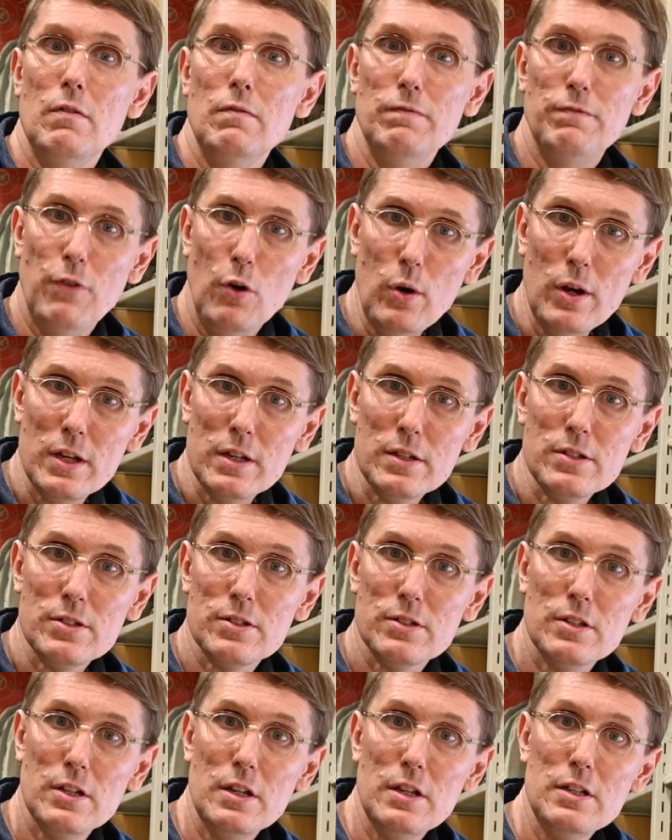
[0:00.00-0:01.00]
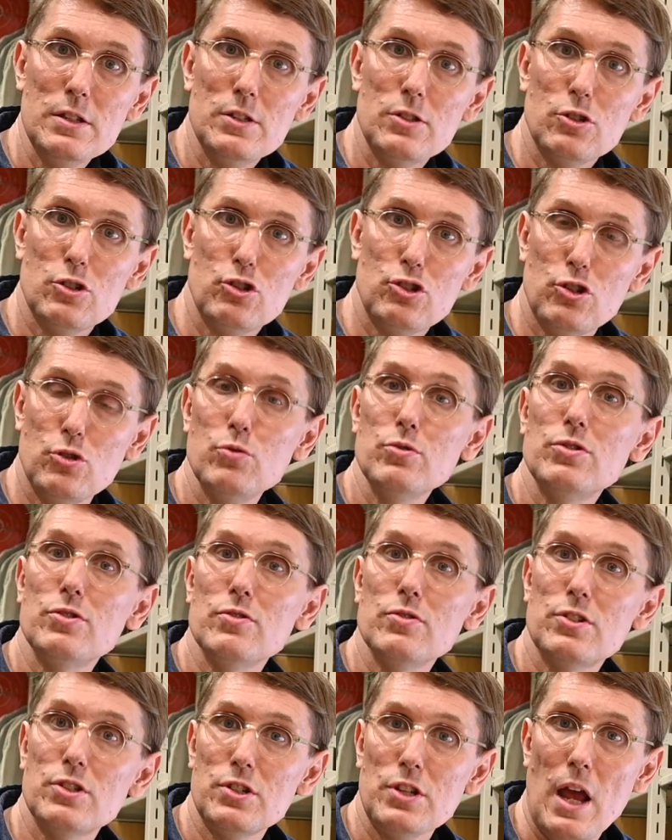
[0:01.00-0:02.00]
Voice is to choose
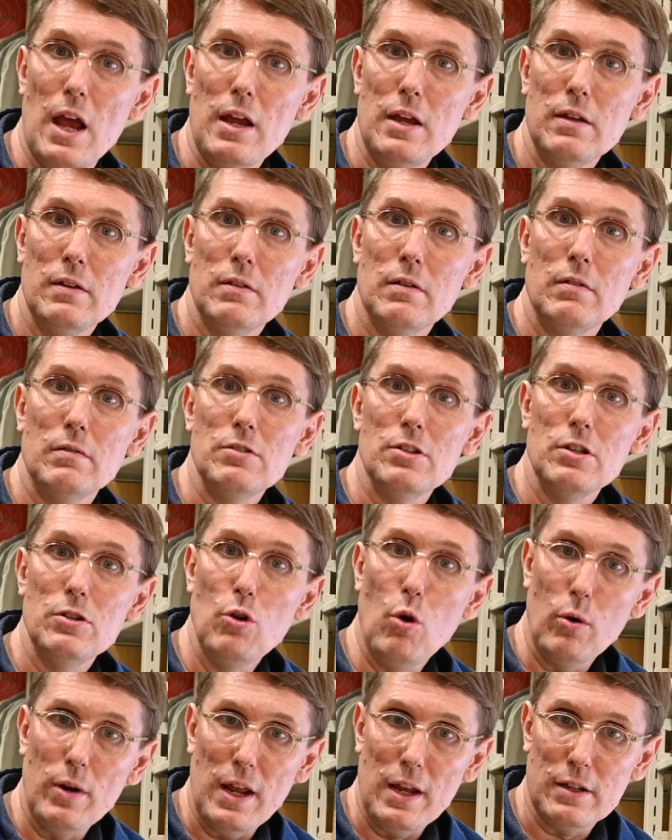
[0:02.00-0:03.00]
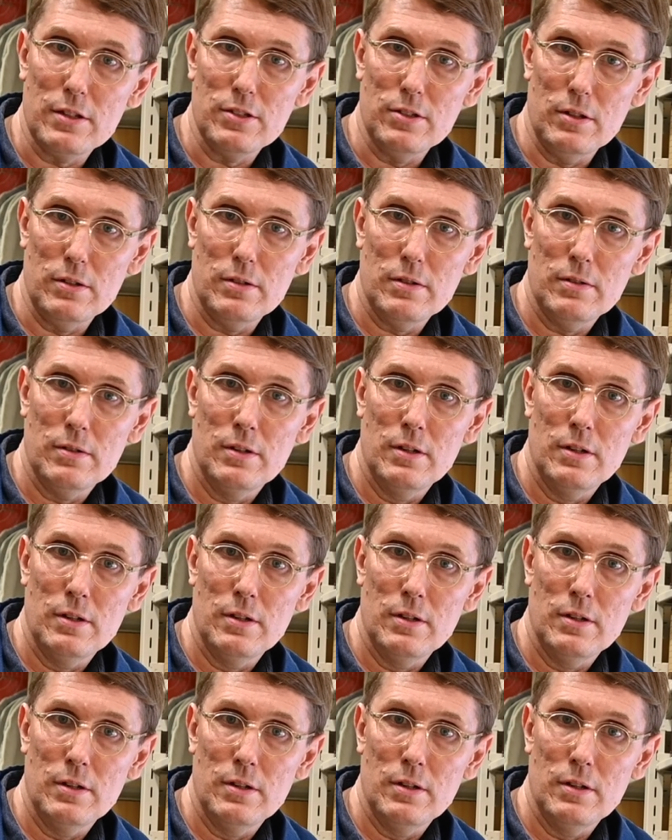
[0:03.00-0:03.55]
to stay, to not exit,